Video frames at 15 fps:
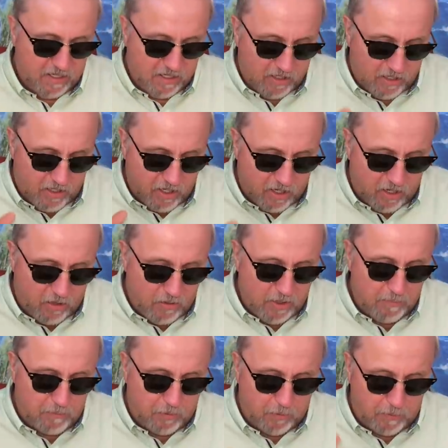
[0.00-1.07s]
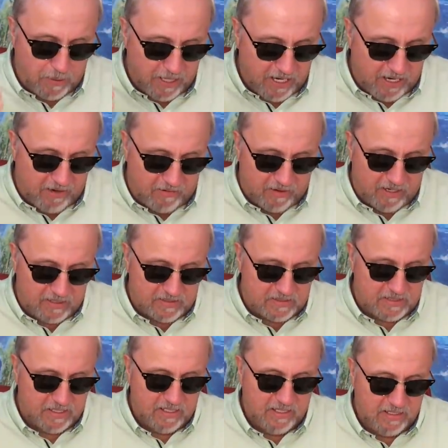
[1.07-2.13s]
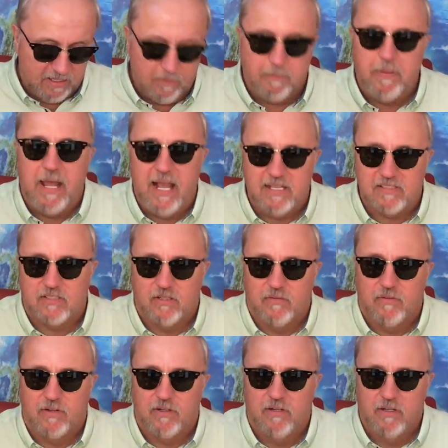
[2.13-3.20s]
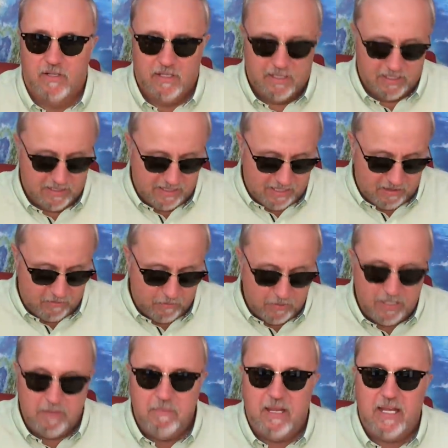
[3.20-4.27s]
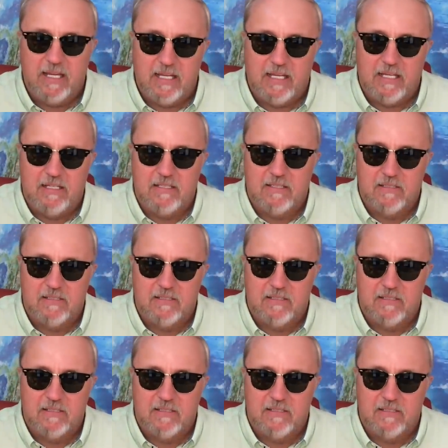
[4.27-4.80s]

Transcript: "Go and prepare us the Passover, that we may eat."